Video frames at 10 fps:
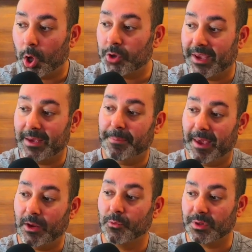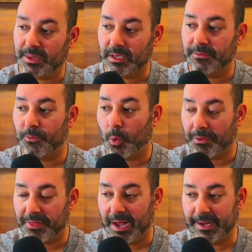All-Day Pain Relief
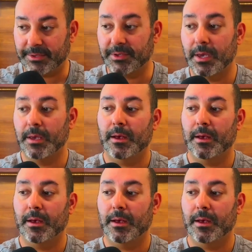Orthotics.